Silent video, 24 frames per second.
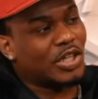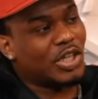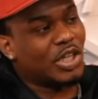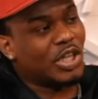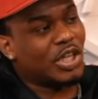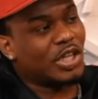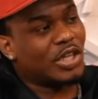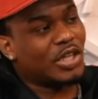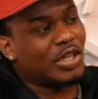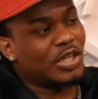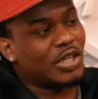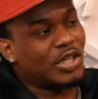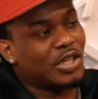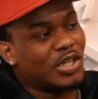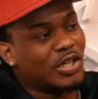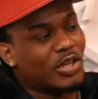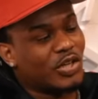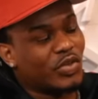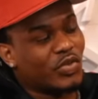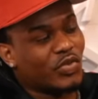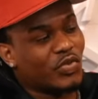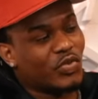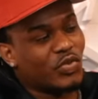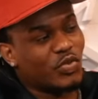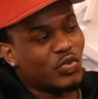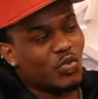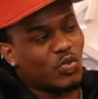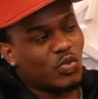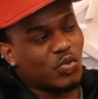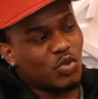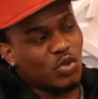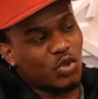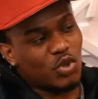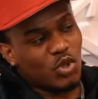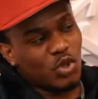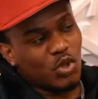Look, yeah, yeah,
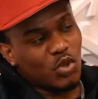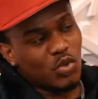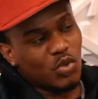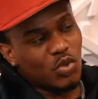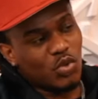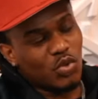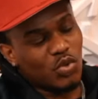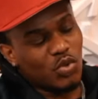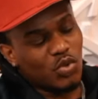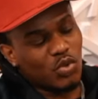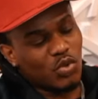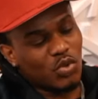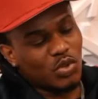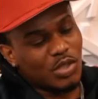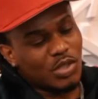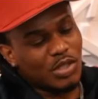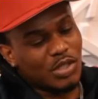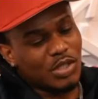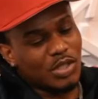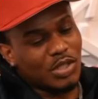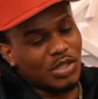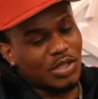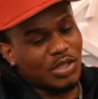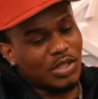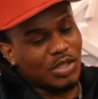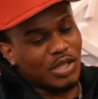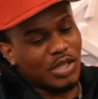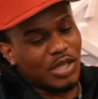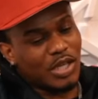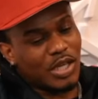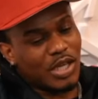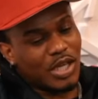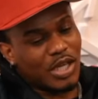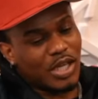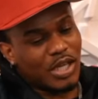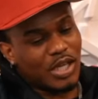you
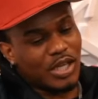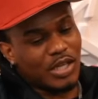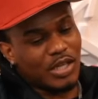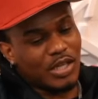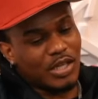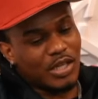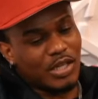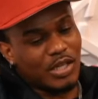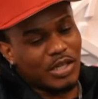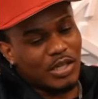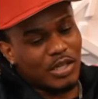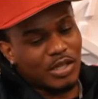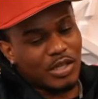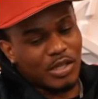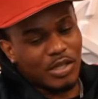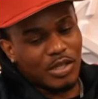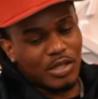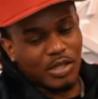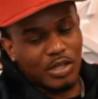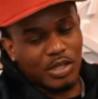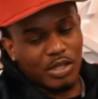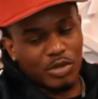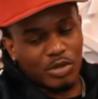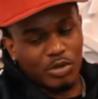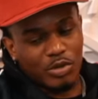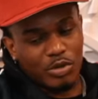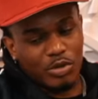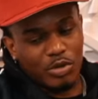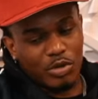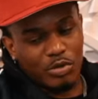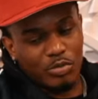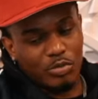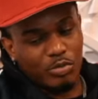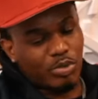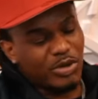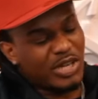and
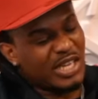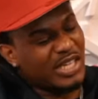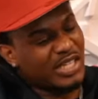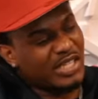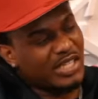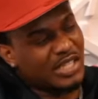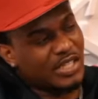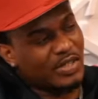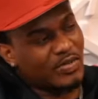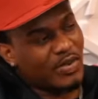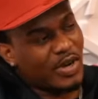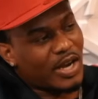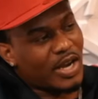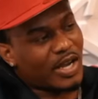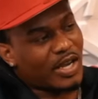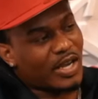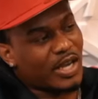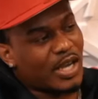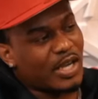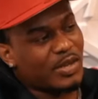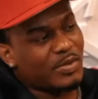Breezy, right?